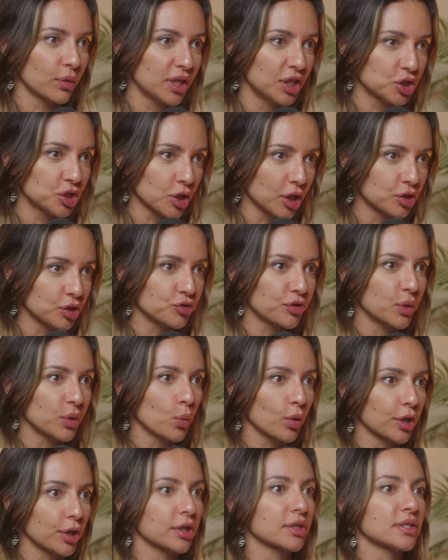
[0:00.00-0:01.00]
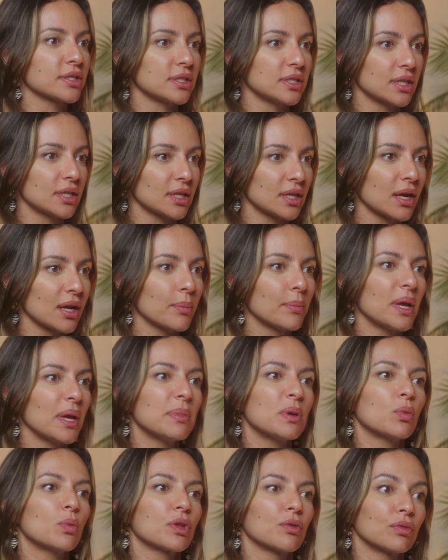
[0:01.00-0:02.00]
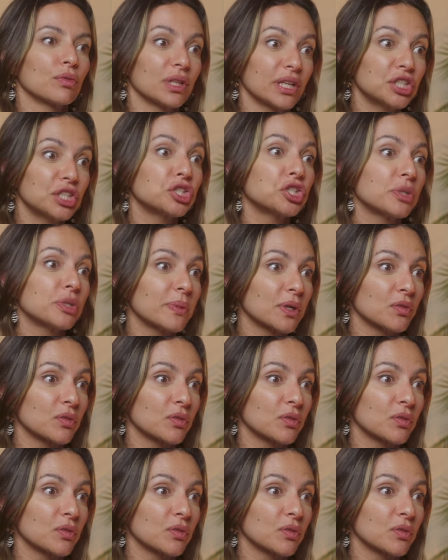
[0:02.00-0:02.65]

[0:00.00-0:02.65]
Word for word: each country works and da da da. Maybe with mm-hmm. a relationship mm-hmm.